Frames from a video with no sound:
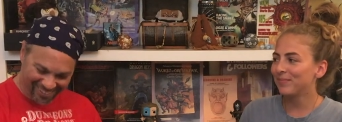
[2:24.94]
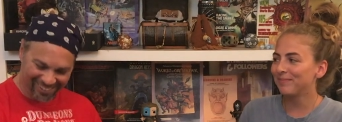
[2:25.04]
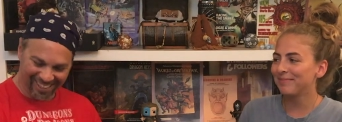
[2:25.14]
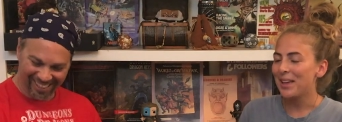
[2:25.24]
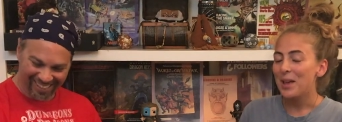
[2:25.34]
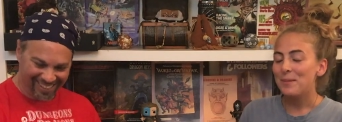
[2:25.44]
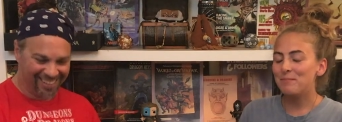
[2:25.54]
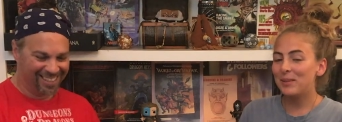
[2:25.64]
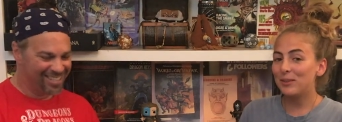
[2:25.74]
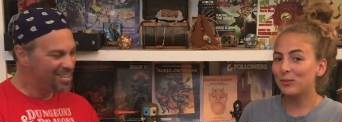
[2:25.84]
Speaker 1: okay.
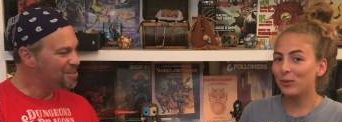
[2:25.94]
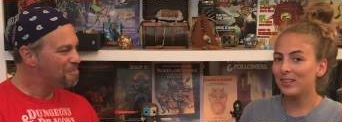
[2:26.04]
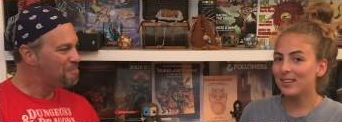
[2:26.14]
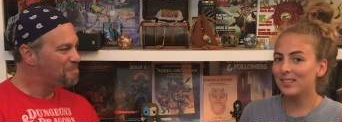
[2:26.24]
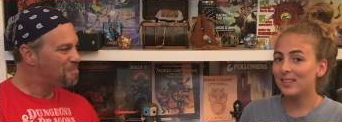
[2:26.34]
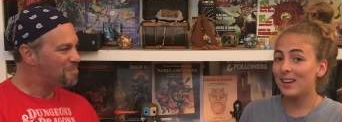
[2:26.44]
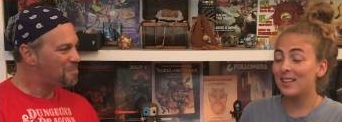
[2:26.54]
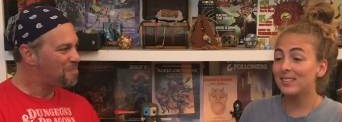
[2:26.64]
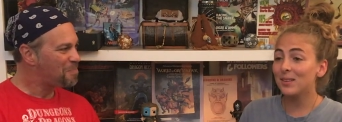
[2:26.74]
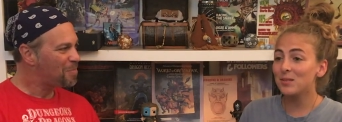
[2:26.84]
Before he does it,
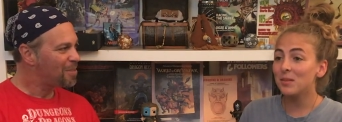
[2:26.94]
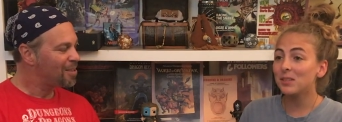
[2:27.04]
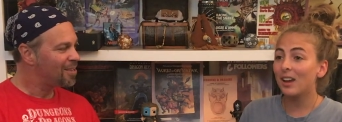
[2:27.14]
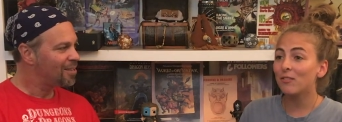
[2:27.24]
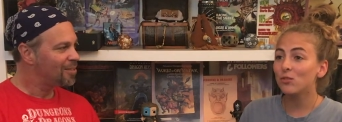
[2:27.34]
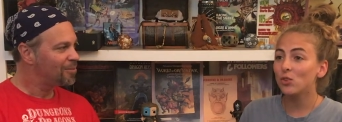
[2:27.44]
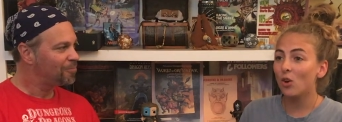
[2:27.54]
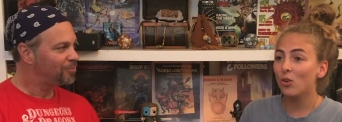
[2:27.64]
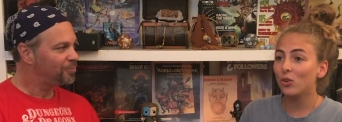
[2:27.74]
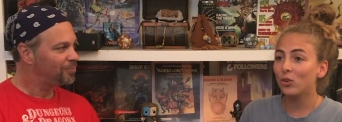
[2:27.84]
and sometimes I have
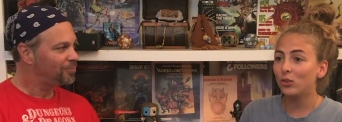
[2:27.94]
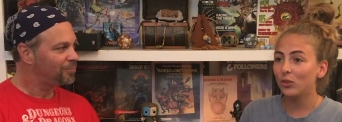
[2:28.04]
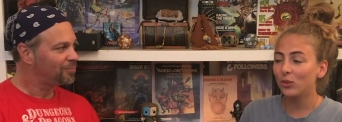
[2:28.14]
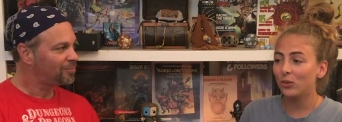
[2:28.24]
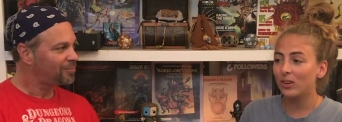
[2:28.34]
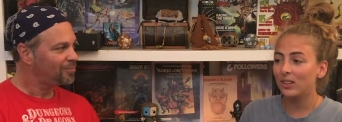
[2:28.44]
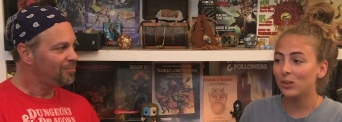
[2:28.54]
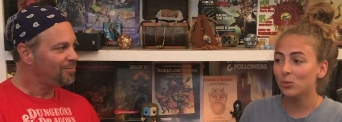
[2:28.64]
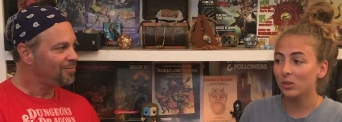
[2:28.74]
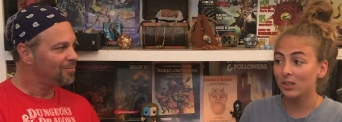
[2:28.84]
no clue, and
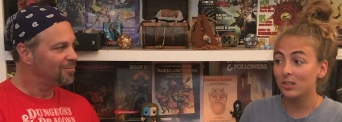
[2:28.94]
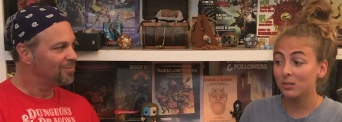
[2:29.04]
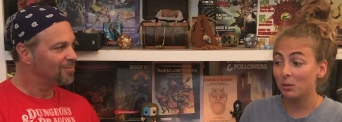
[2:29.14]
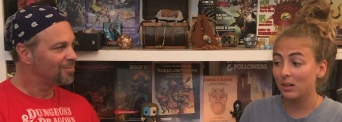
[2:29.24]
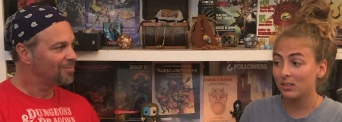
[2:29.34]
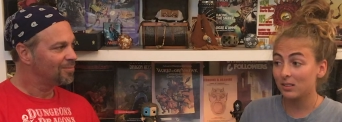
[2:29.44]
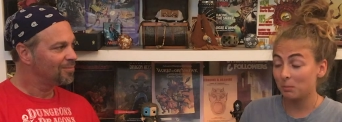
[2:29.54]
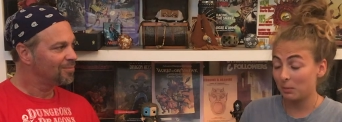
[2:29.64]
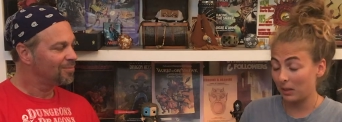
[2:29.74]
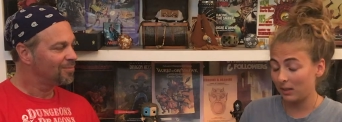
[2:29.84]
he really
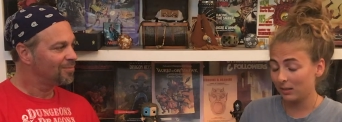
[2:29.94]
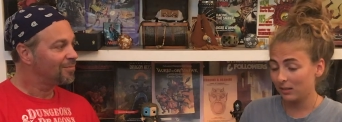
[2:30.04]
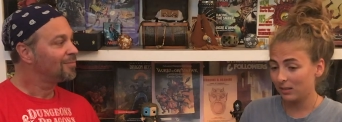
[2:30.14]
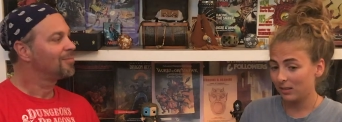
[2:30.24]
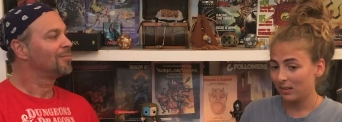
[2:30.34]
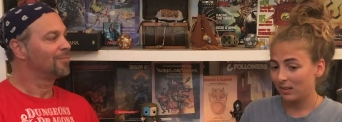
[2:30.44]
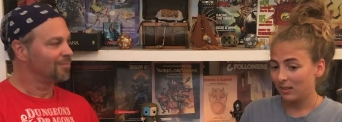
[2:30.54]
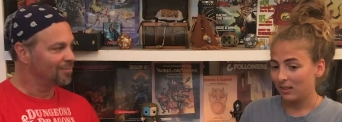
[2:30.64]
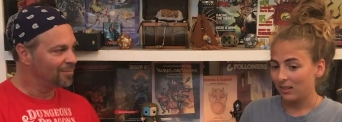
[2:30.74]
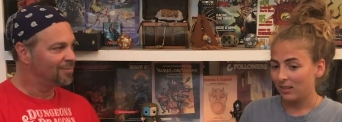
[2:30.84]
surprises me.
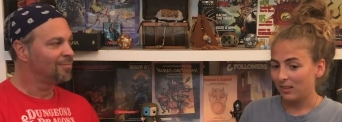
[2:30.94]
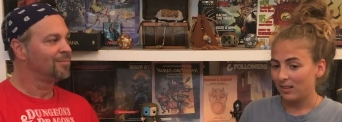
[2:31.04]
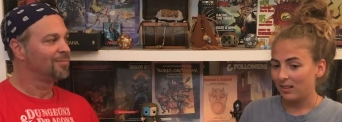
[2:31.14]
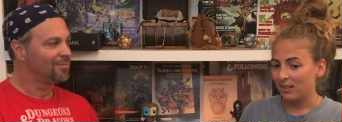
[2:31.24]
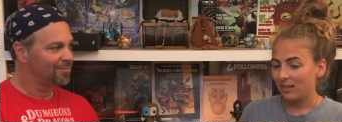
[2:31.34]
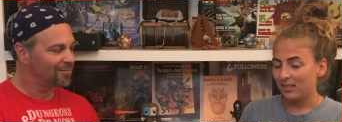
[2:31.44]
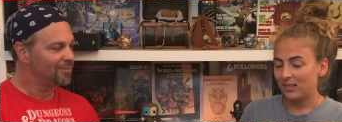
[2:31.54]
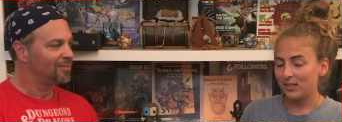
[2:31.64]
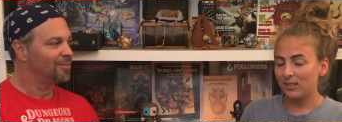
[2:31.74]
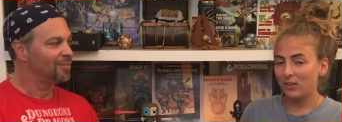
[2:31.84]
Mm-hmm.
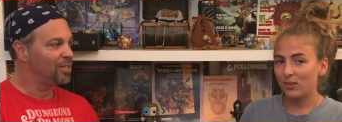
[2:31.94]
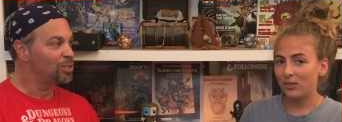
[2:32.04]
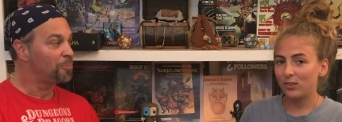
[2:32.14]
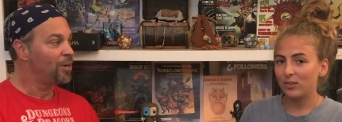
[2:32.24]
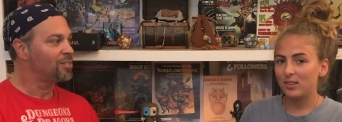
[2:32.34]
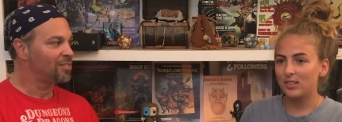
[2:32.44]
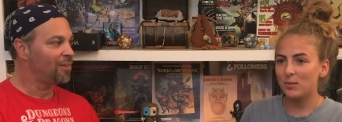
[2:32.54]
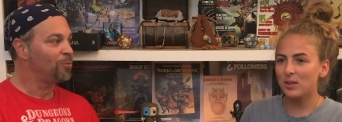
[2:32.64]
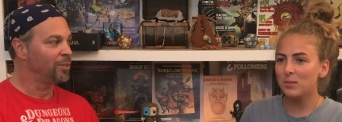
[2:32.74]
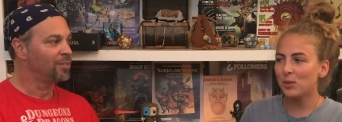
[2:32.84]
So he surprises.
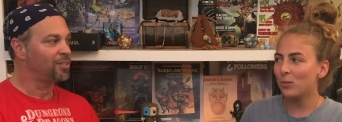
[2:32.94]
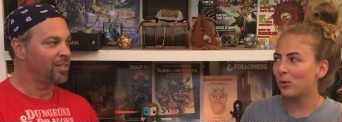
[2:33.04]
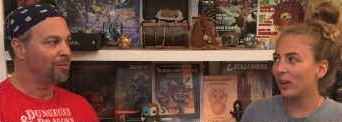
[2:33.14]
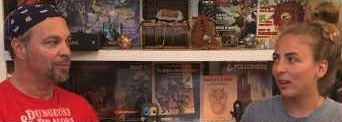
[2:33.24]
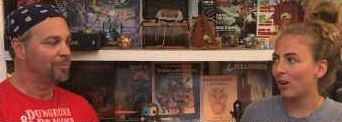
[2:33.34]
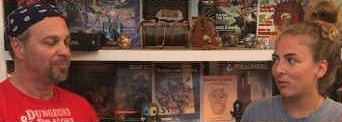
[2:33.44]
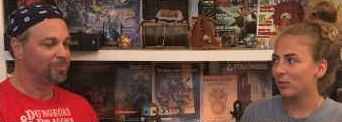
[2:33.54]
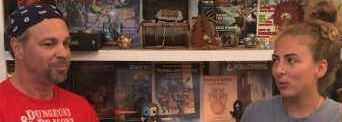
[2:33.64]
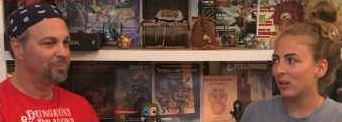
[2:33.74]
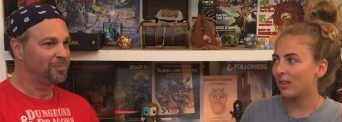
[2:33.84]
Sometimes I'll play table. off
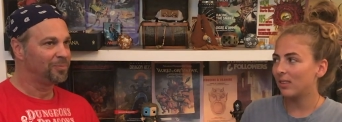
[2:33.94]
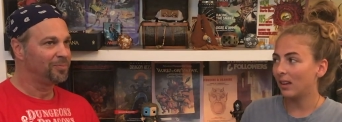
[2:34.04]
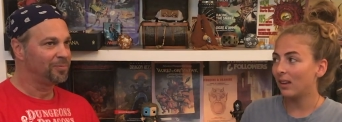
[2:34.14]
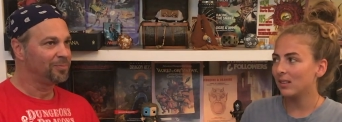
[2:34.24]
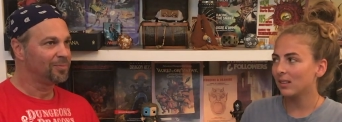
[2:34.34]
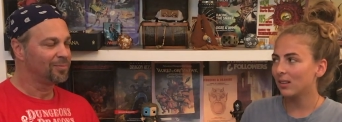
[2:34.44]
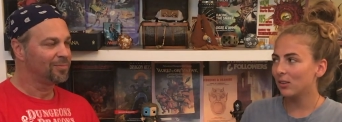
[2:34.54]
of what I think he's gonna